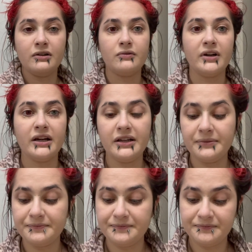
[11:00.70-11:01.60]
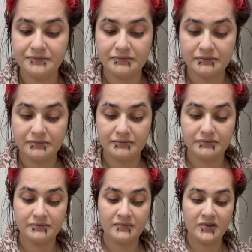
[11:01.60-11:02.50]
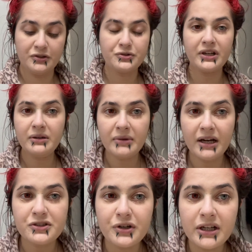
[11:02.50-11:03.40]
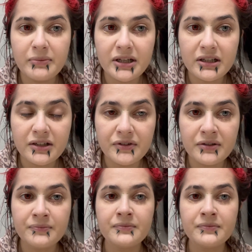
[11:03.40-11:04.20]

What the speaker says: right, I try to make it even,